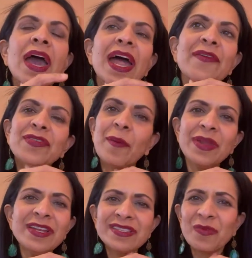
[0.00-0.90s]
And if
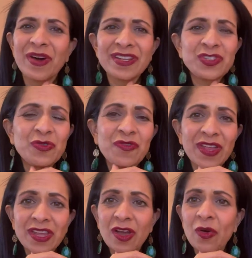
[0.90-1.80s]
somebody doesn't want to do
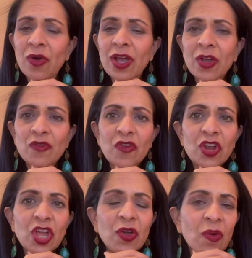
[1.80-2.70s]
video for
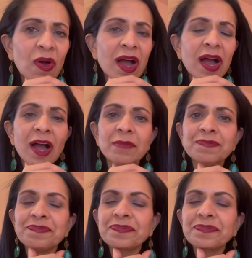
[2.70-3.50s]
you, and